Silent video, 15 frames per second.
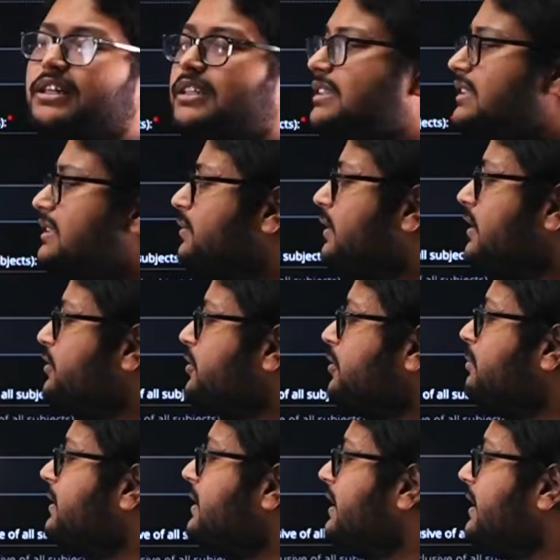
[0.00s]
This one should
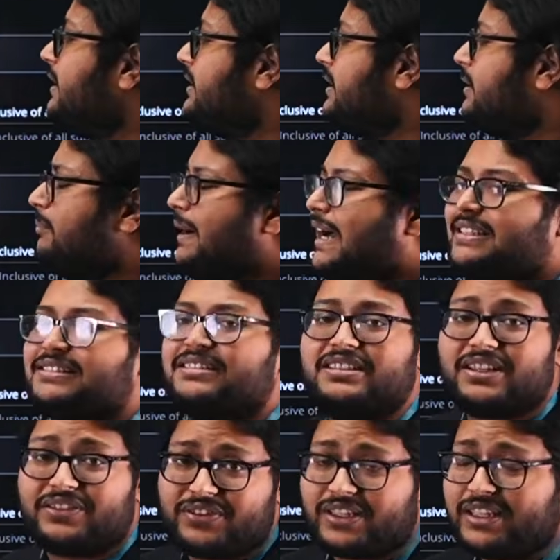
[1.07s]
be there in the pass
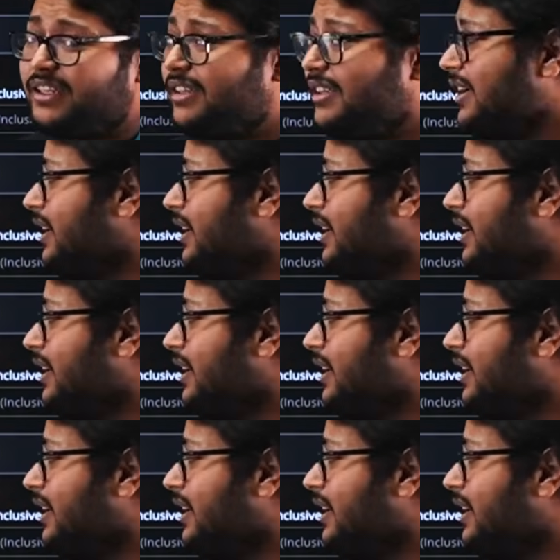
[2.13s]
certificate.